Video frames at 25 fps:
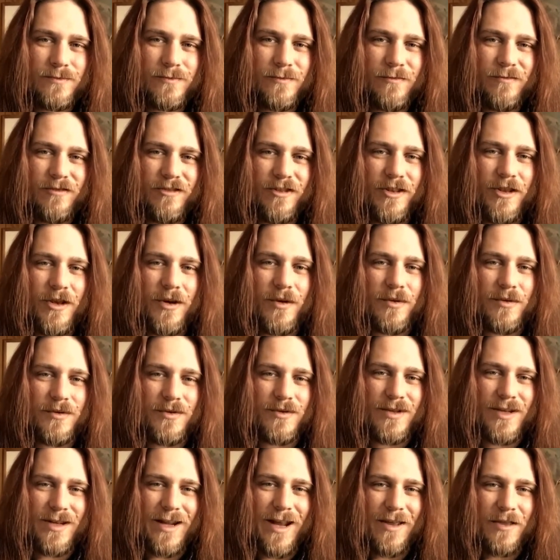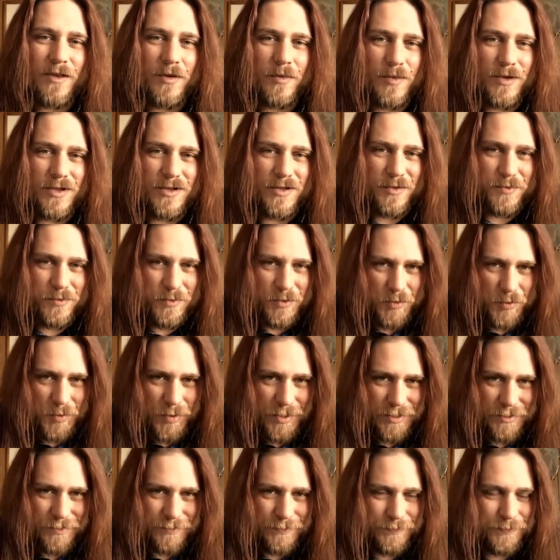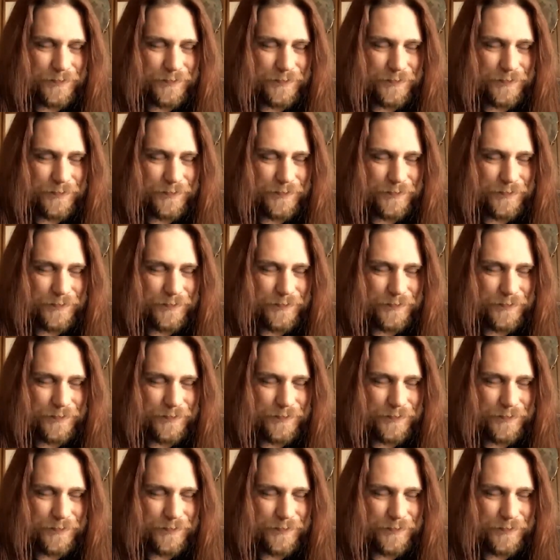for those that had the wisdom to wait.